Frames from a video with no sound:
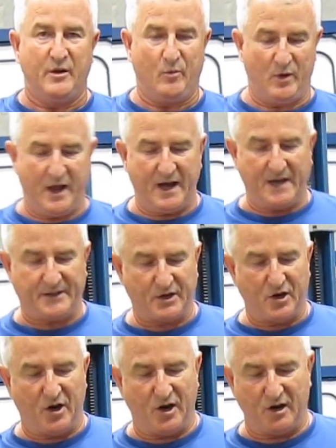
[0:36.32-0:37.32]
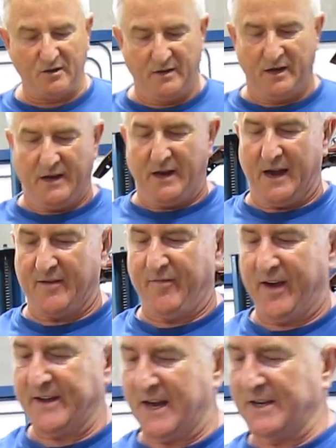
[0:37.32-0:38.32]
when I got the car, I
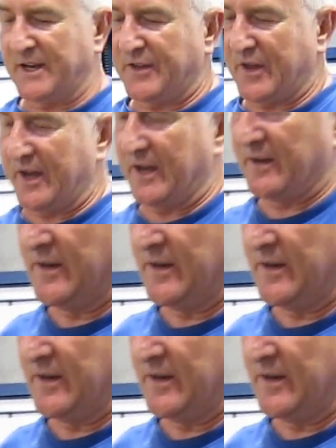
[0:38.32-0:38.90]
found out that the